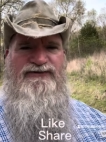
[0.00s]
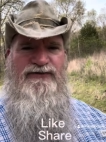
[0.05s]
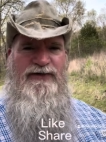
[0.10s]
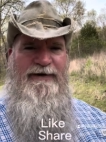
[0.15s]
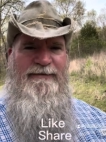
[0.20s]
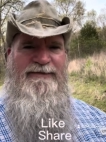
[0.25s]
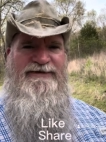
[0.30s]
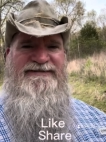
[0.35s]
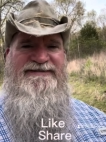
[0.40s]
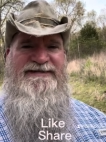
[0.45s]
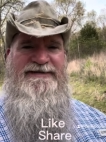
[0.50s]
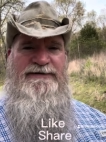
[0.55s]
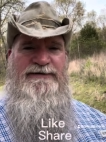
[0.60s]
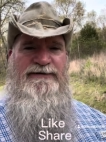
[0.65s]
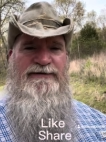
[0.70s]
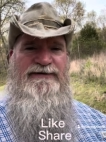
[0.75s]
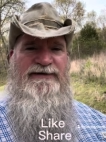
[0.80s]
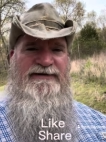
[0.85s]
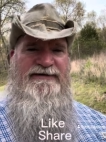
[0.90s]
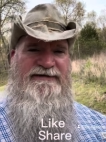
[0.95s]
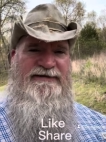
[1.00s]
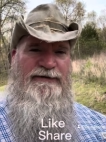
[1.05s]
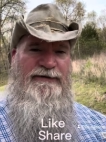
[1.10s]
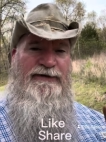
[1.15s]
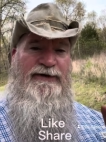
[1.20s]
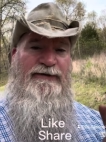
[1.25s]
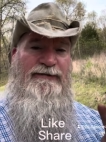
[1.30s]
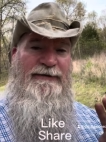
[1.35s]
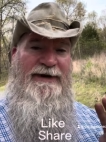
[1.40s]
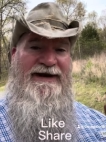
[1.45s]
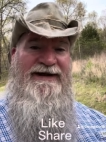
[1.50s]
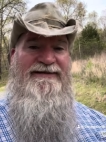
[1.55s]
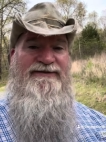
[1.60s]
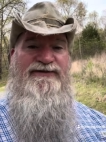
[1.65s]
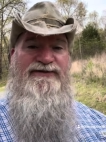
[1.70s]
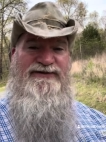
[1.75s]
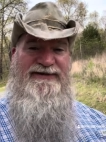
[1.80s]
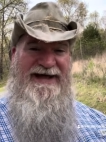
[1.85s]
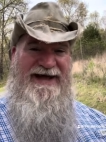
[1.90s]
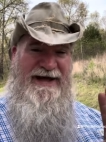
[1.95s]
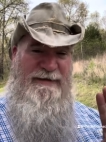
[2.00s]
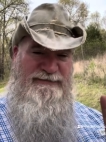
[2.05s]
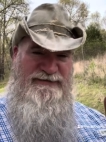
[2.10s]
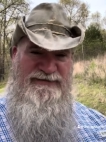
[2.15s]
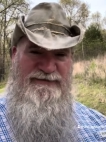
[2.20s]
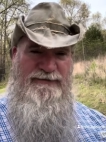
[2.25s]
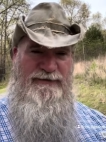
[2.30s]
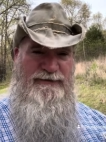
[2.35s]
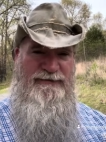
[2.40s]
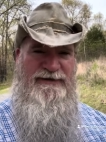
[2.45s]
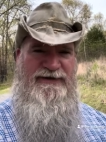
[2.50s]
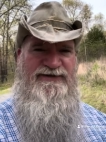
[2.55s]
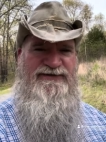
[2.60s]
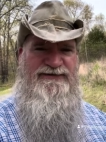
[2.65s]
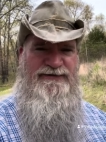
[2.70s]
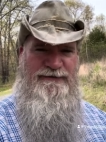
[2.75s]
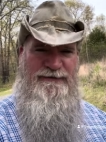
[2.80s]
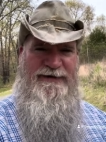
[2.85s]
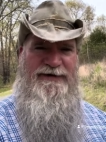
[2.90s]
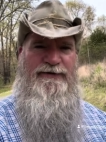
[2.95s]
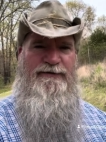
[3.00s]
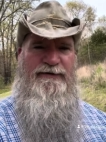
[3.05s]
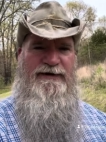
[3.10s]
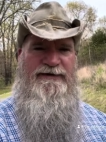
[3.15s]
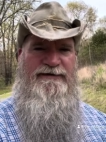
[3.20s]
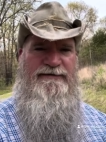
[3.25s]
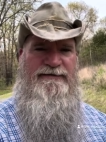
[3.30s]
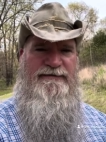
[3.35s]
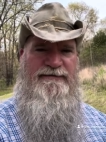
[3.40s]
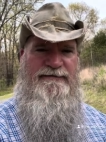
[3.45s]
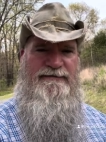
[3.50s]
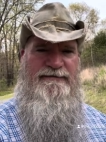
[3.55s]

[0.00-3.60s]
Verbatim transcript: trauma is healed, until they're ready to absolutely surrender it.